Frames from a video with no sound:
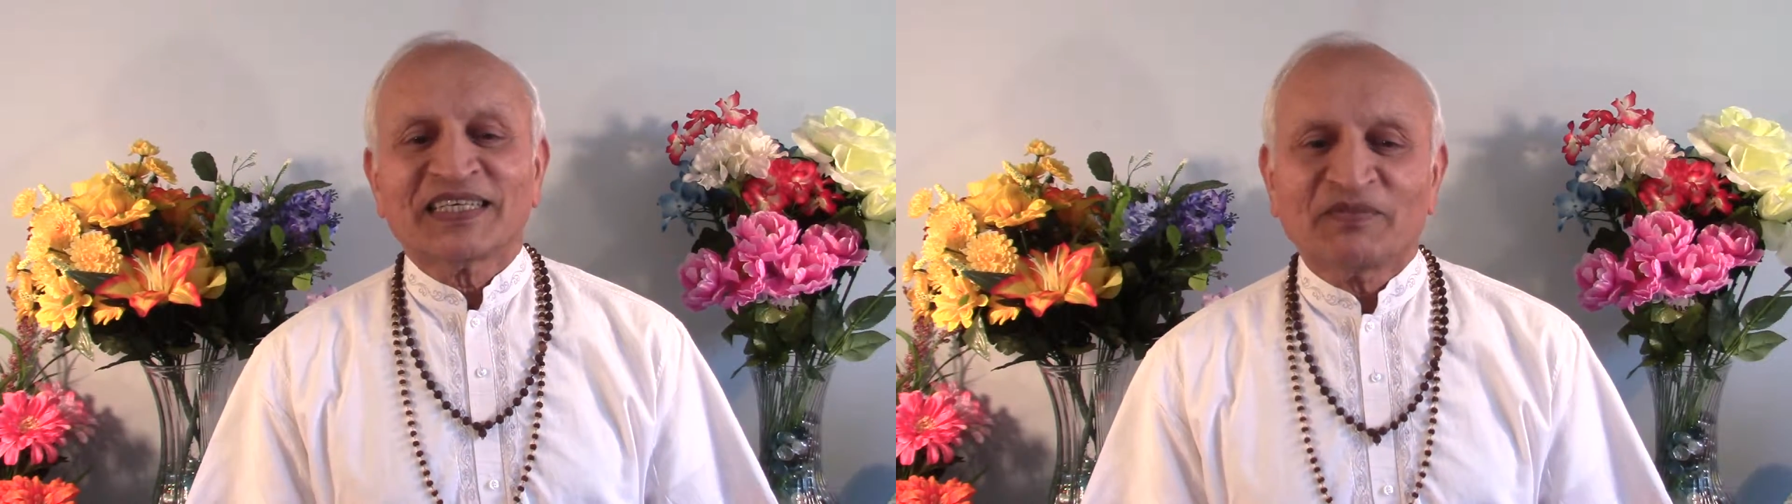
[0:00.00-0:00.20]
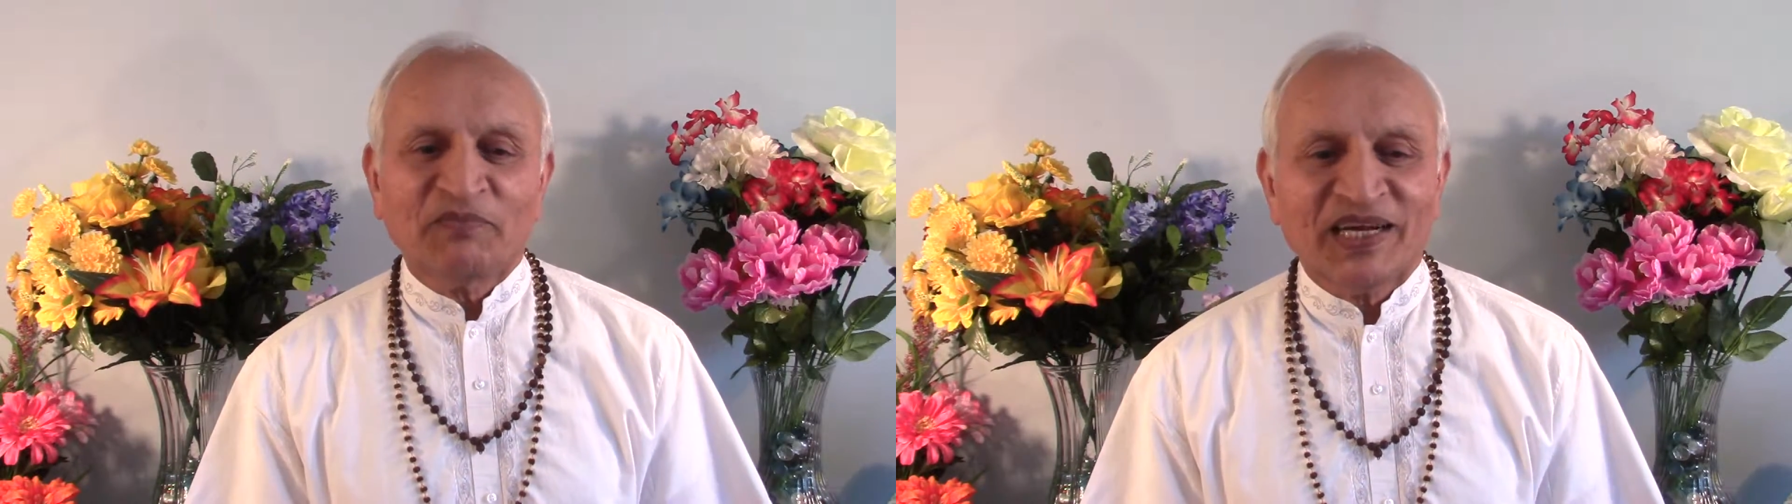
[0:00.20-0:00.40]

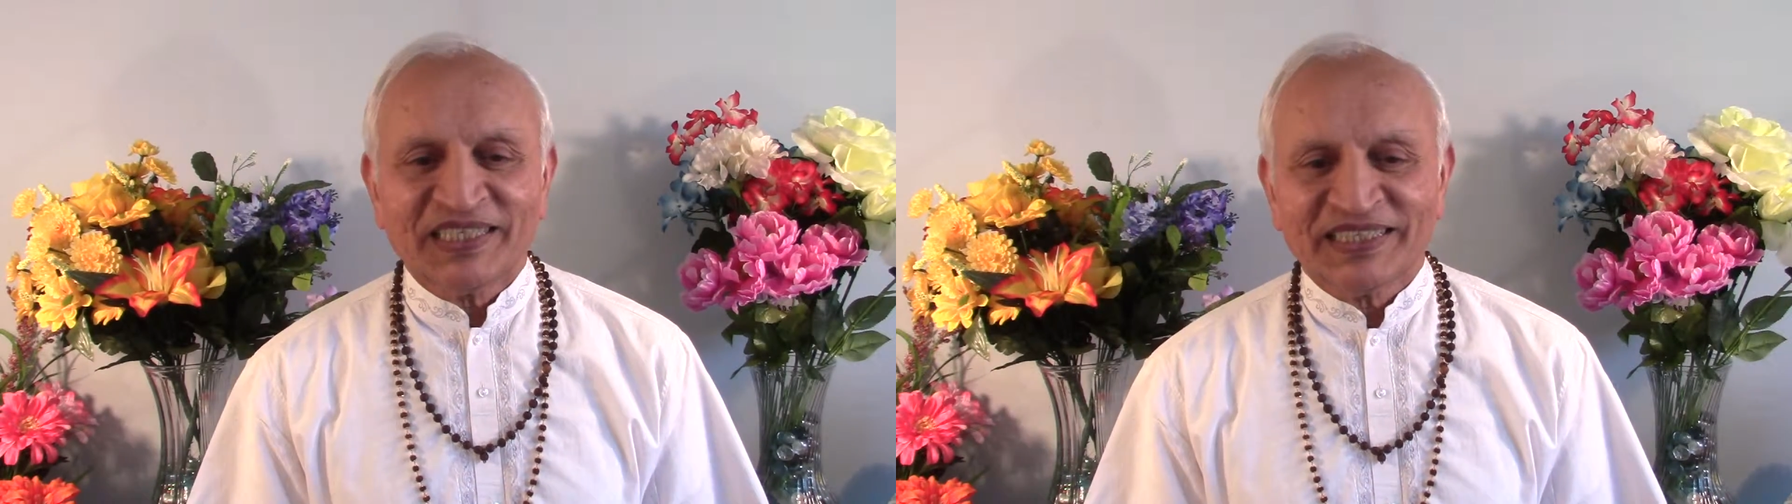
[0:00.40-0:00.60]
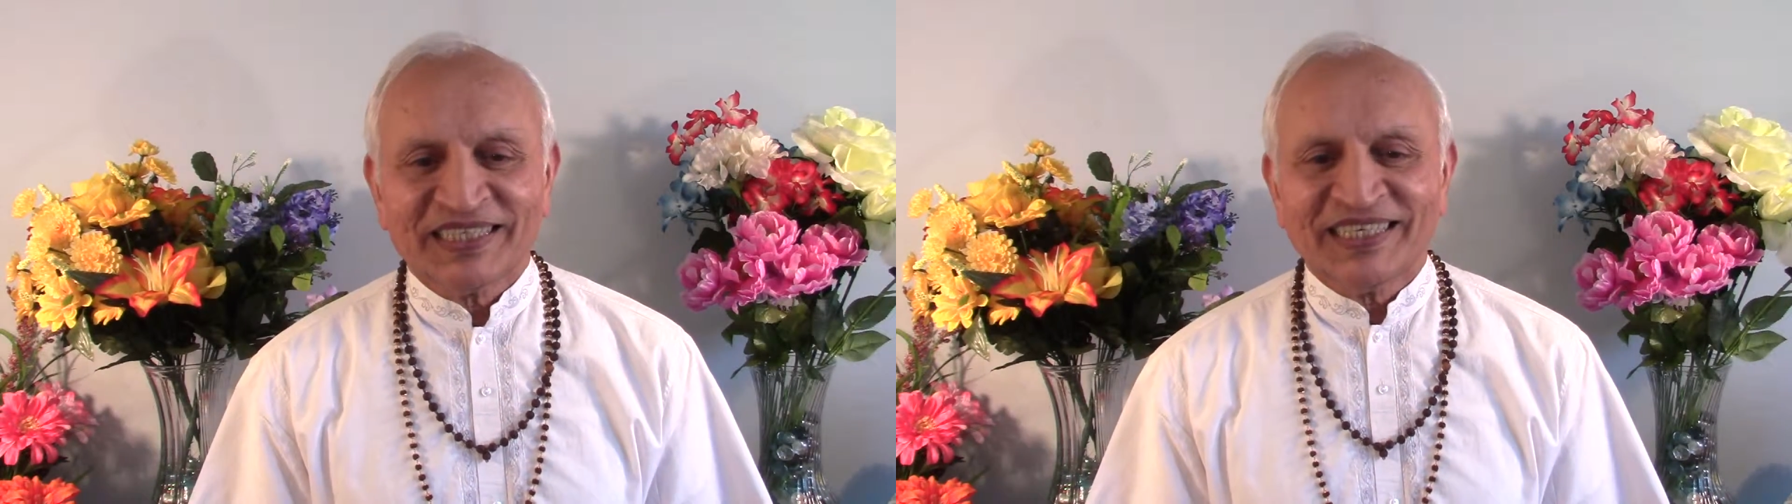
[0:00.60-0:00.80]

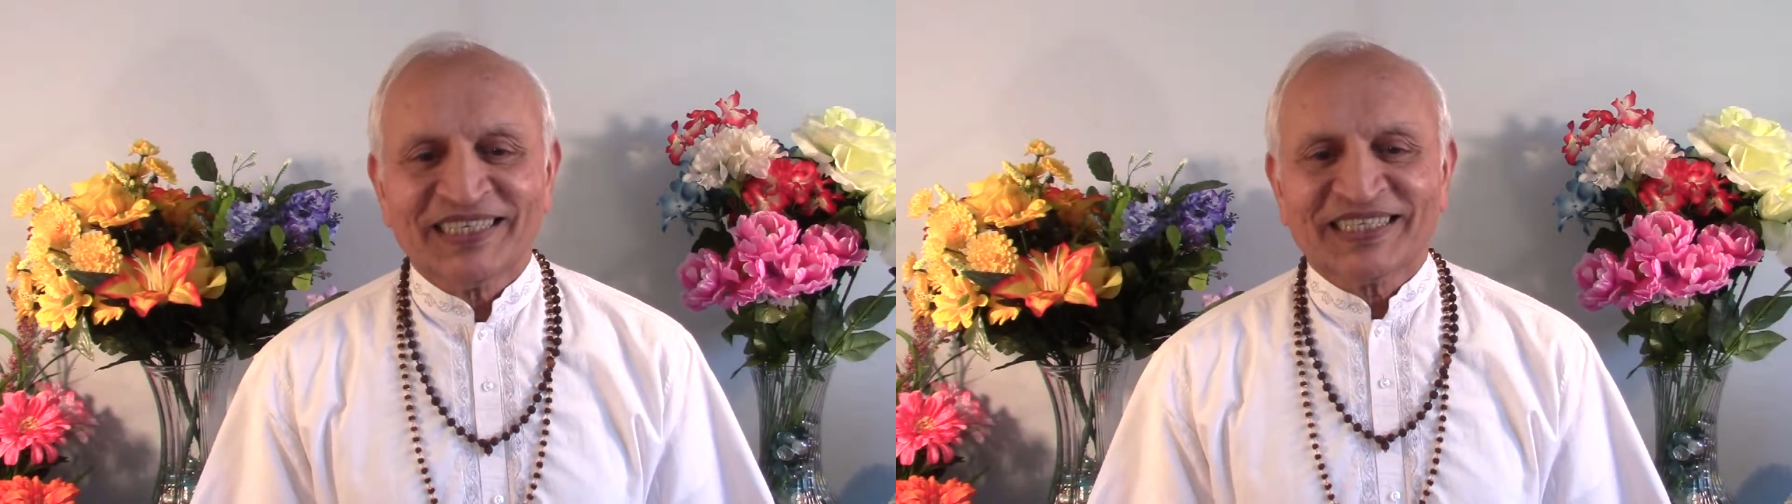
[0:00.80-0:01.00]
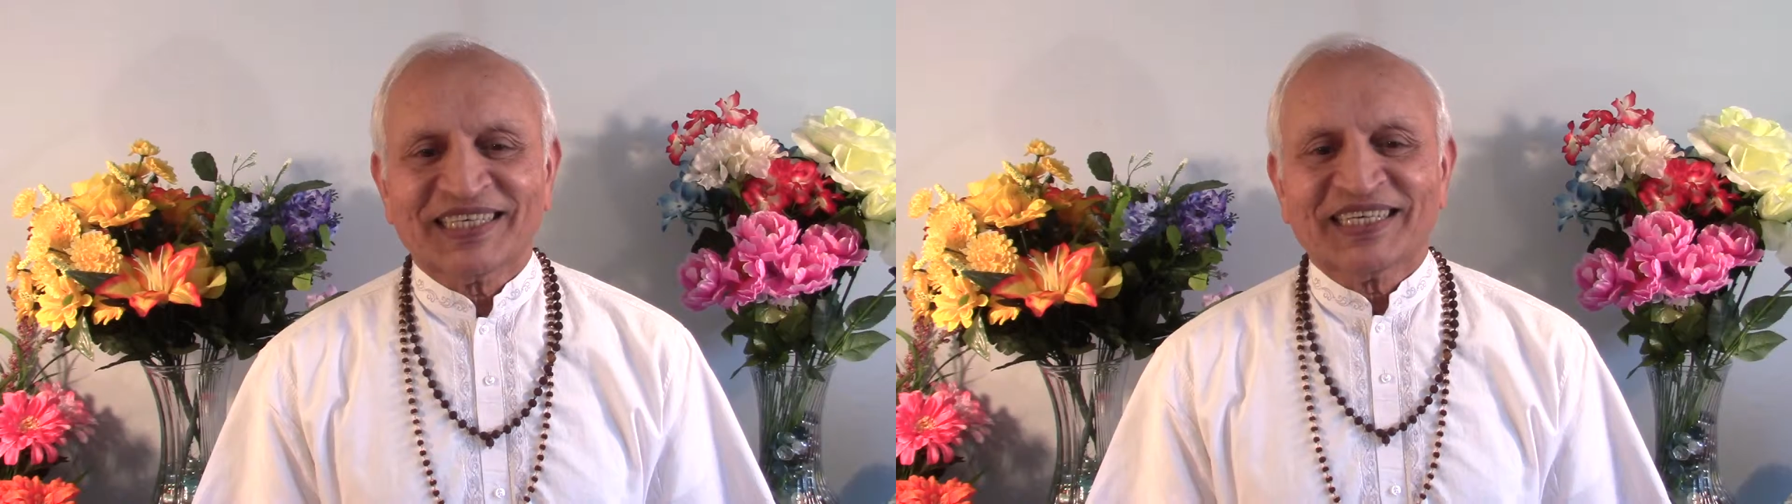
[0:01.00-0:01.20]

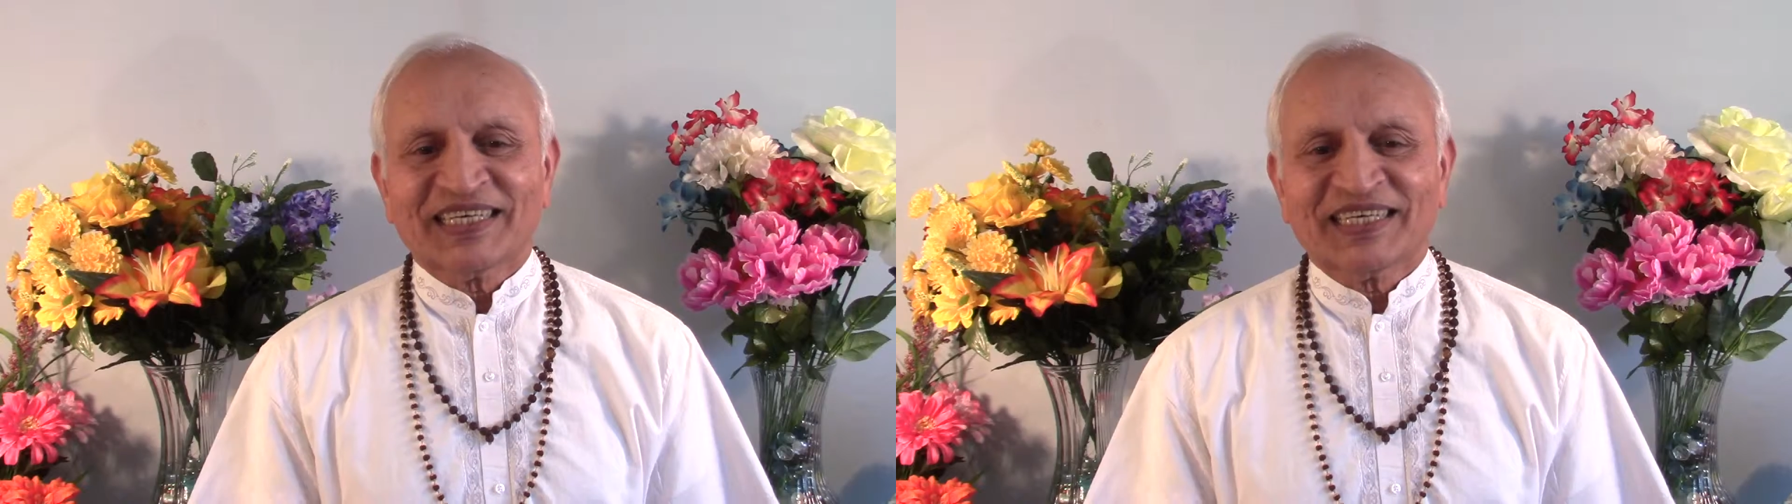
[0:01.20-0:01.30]
meditate,